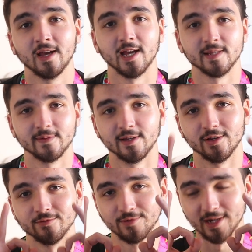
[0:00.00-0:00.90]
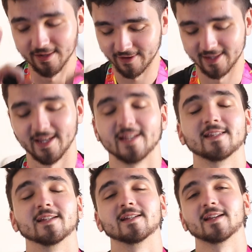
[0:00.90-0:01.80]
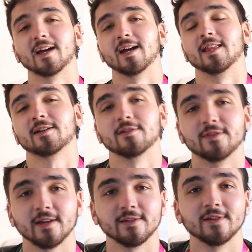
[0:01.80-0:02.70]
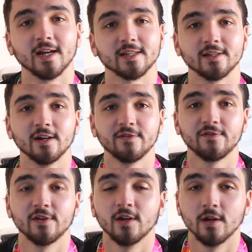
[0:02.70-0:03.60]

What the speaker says: has been really fantastic, and I couldn't thank you guys enough.